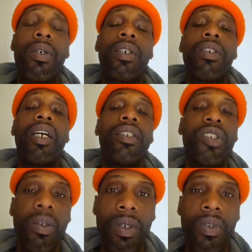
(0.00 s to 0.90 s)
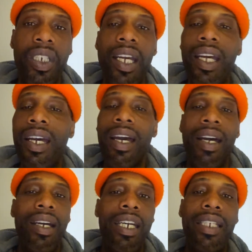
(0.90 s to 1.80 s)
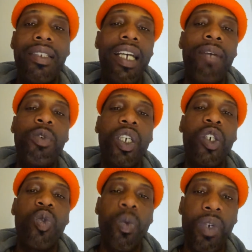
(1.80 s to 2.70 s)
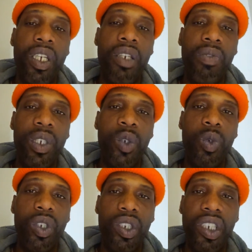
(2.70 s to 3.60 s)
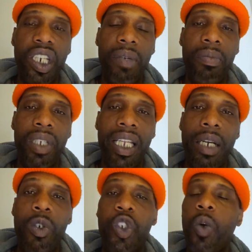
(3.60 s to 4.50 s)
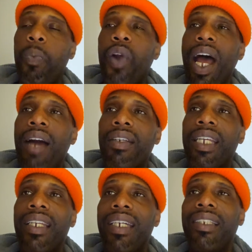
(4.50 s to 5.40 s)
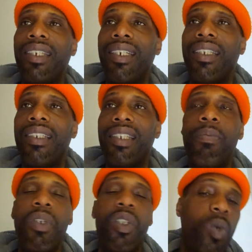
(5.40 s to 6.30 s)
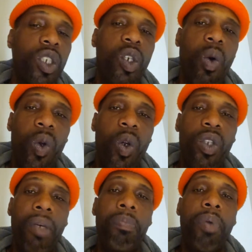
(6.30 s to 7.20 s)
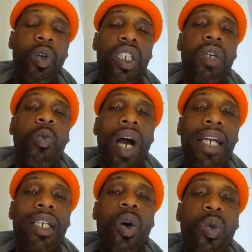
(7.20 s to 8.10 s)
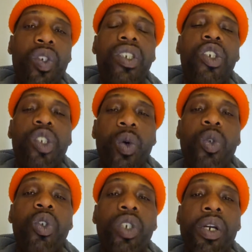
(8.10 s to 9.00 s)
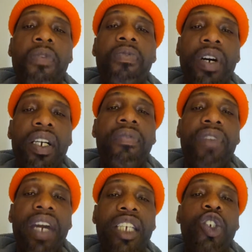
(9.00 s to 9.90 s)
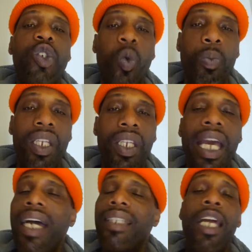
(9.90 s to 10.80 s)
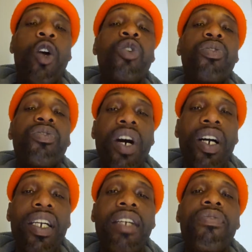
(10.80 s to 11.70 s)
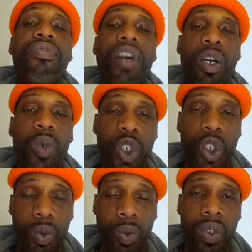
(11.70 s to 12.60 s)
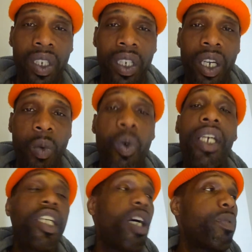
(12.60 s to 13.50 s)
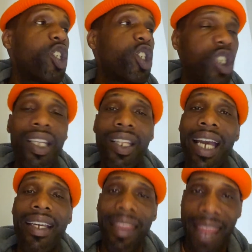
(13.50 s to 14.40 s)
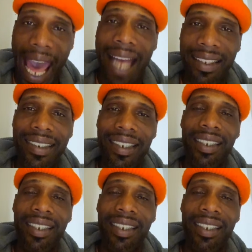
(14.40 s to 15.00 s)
You understand what I'm saying? Anytime you get a group of individuals to sit up and be like, I was so proud of that, and they ain't digging deep into what's going on. The bulk of the white culture just told you to your fucking face, stupid. They don't fucking fuck with you when it comes to shit like that.